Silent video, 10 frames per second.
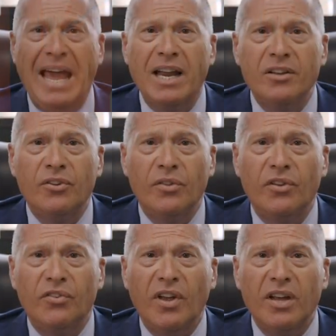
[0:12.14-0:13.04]
added to
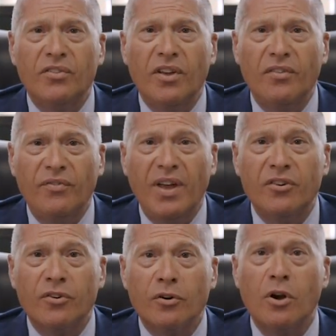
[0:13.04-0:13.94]
the sex
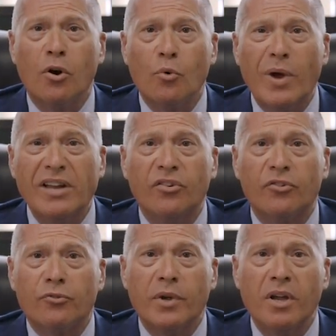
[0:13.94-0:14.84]
offender
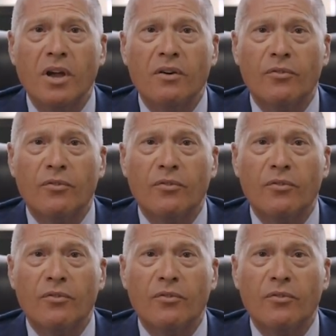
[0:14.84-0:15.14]
registry